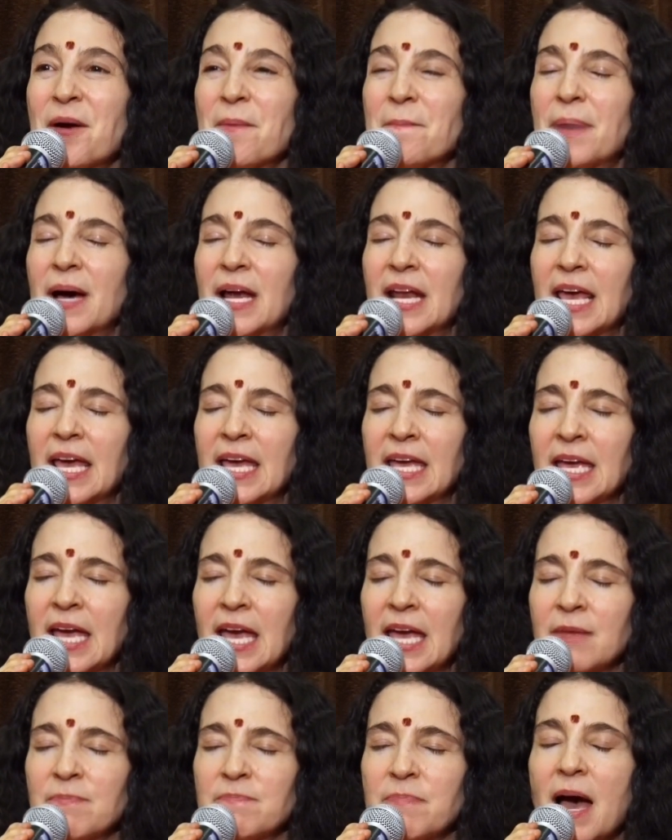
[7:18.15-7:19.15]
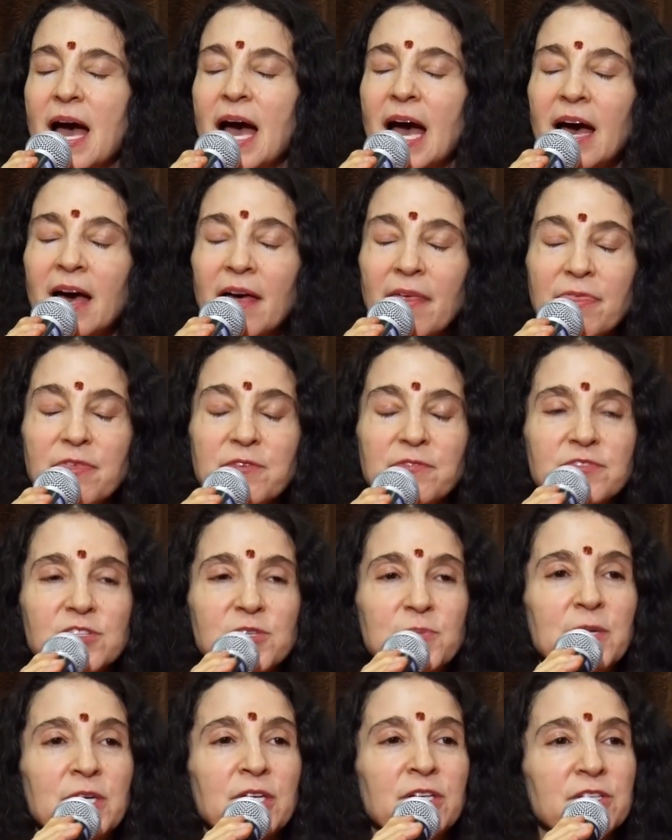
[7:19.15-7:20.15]
but a, a path of
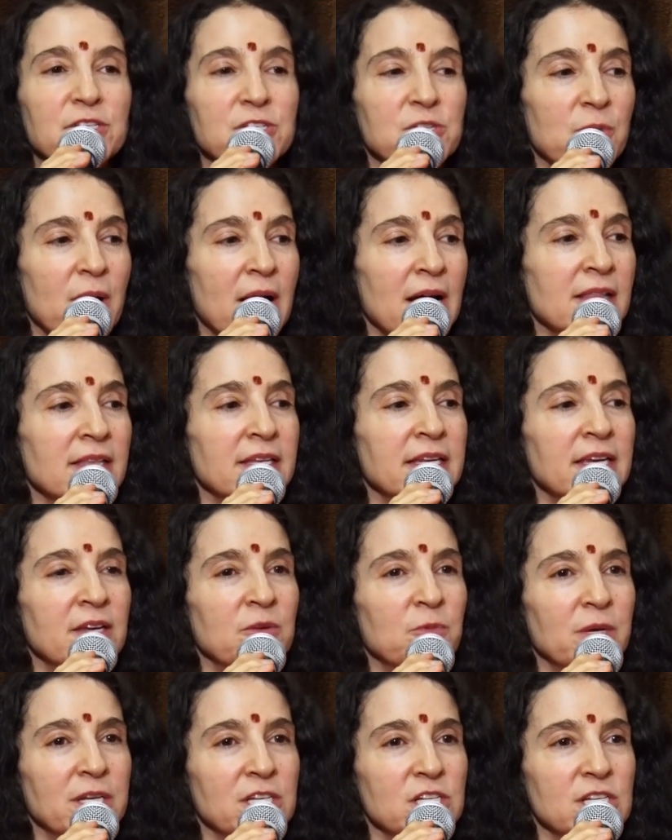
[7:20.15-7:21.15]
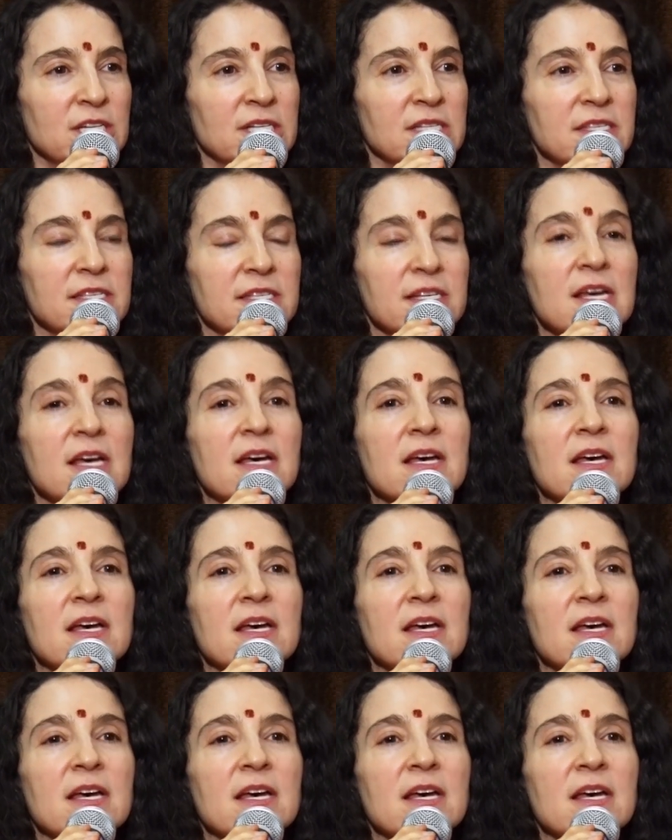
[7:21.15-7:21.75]
spirituality in which it's